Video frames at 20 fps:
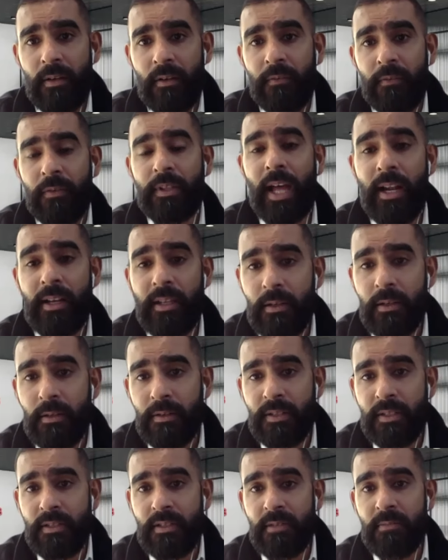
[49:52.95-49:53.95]
for that
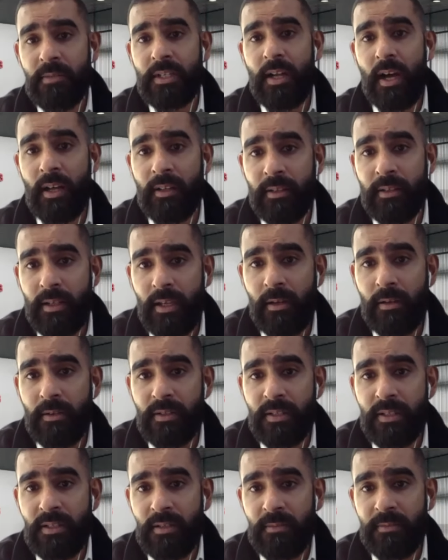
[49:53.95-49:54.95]
ecosystem and other
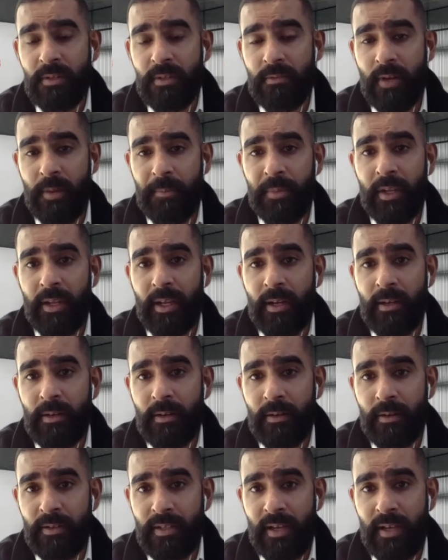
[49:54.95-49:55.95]
ecosystems and replicate it
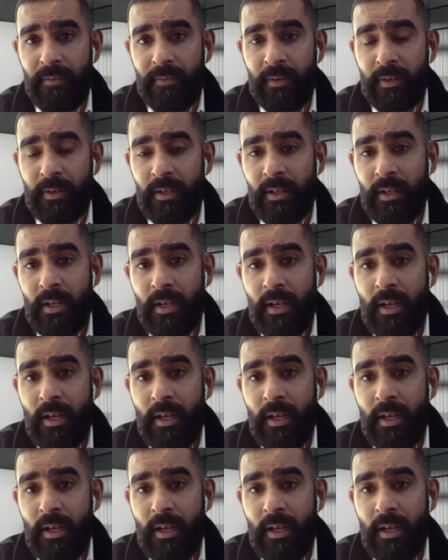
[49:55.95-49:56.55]
across Africa